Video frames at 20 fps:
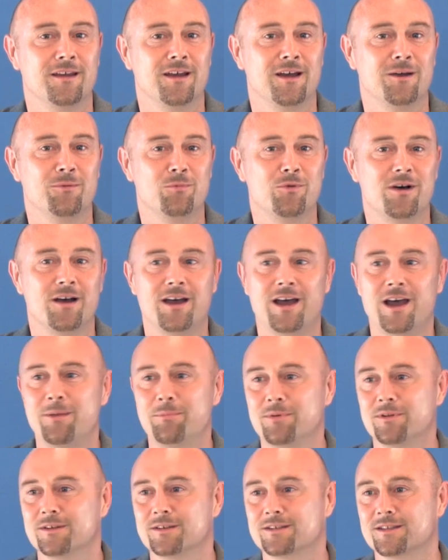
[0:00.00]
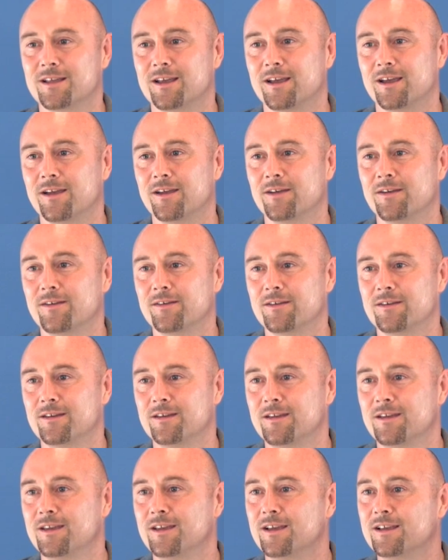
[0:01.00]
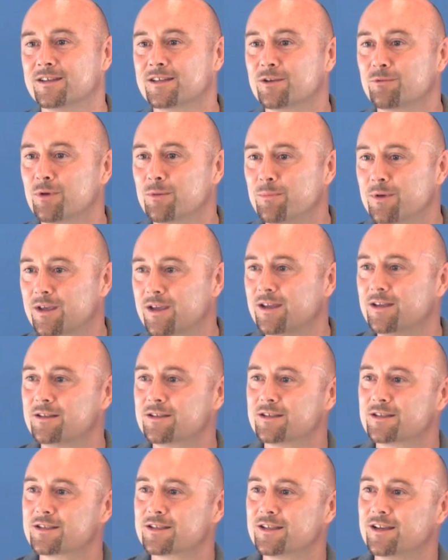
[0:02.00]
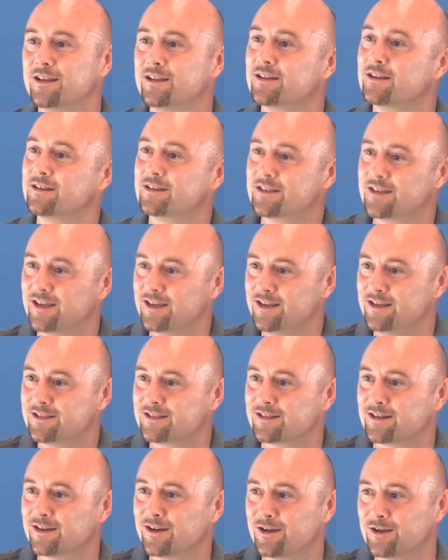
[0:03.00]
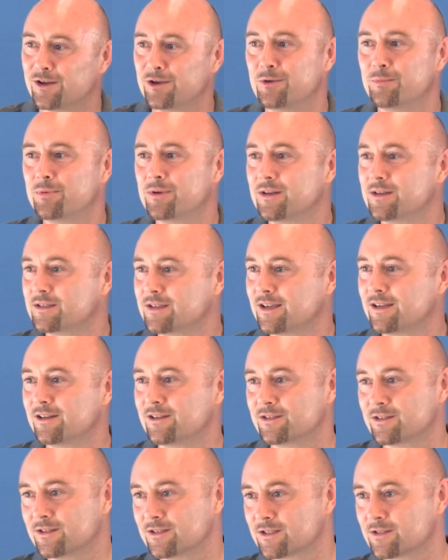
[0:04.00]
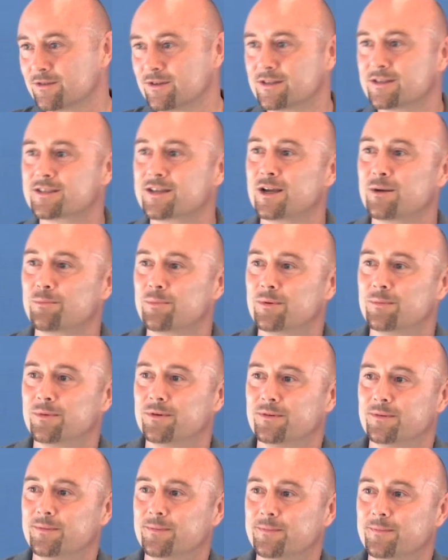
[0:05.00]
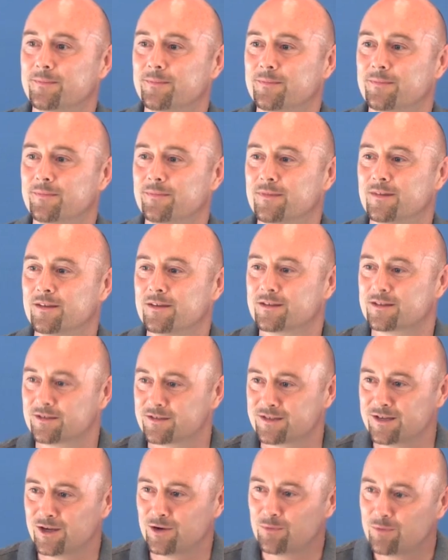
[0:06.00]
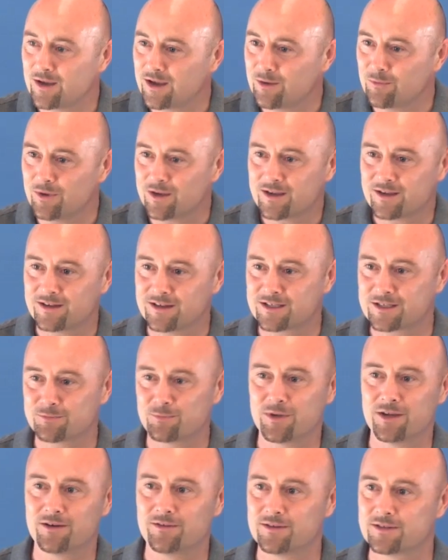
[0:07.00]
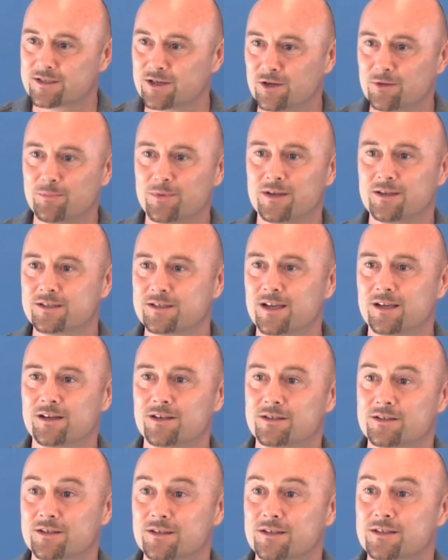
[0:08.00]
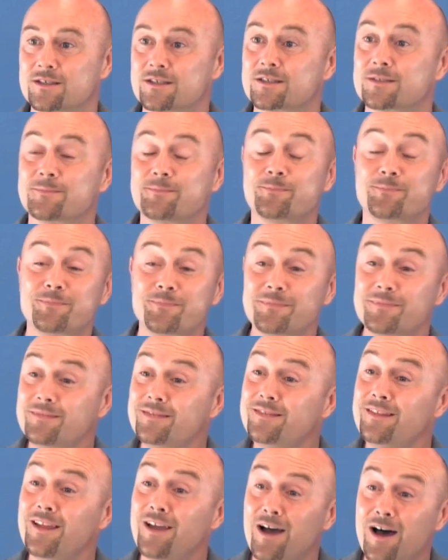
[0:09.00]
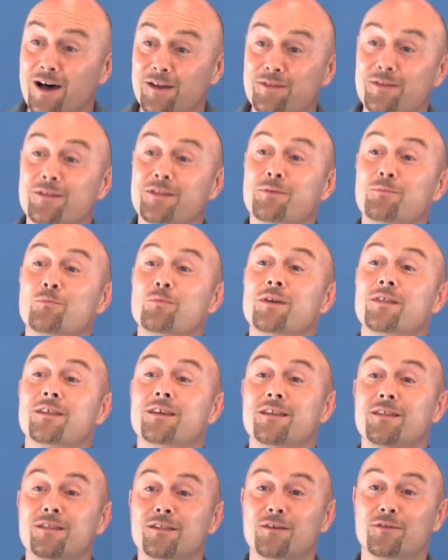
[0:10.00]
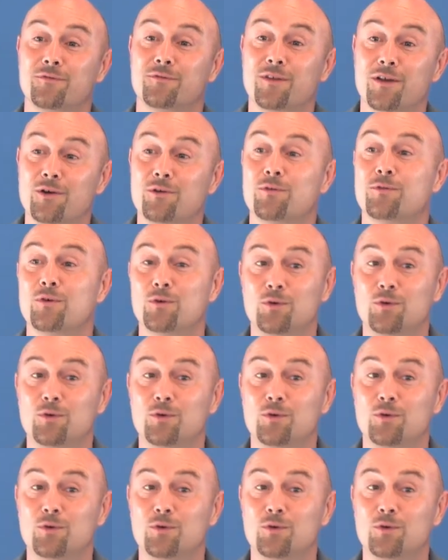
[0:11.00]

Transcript: And what happens there is that we begin to see that data and open intelligence are inseparable. So there's no way we can experience open intelligence other than within the flow of